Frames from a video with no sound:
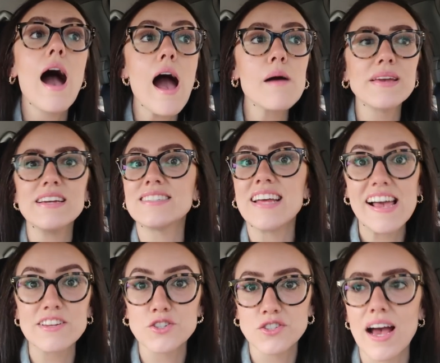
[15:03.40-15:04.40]
hobby is to
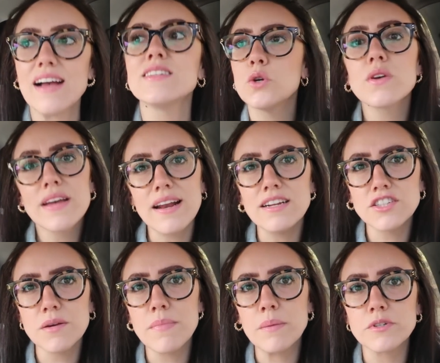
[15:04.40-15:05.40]
exercise, you can get a
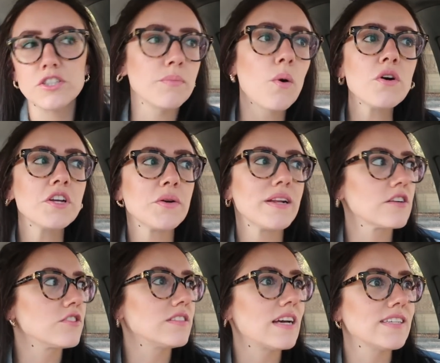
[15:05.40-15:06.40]
gym membership or you can
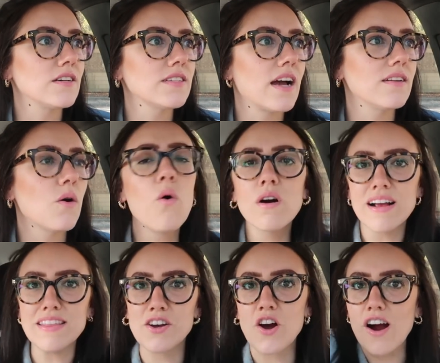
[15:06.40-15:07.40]
exercise outside or
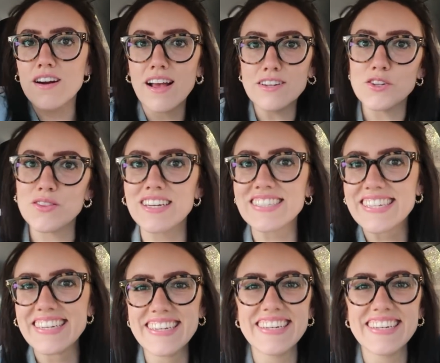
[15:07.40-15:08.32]
in the car and do this.